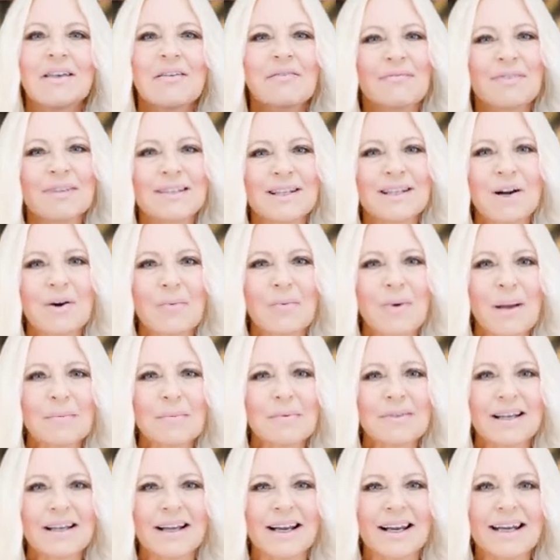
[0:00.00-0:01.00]
Visit our
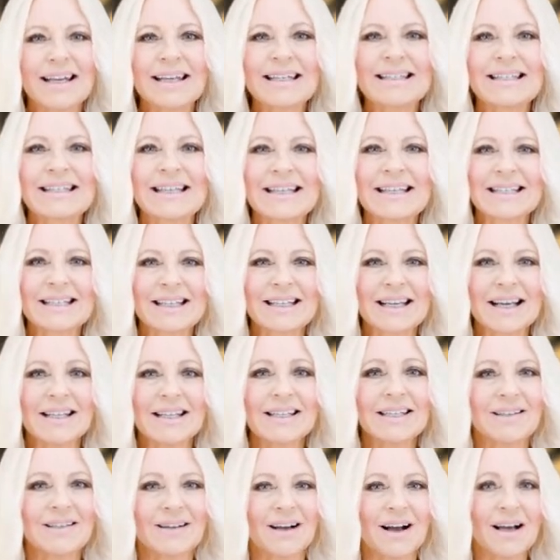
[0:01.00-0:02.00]
website,
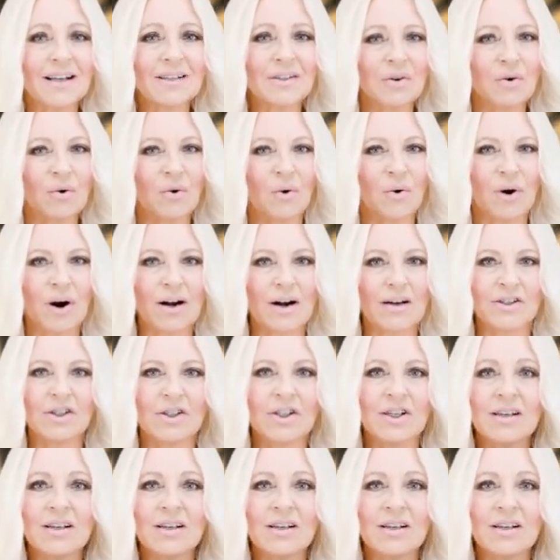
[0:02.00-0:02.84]
sunsigns.org,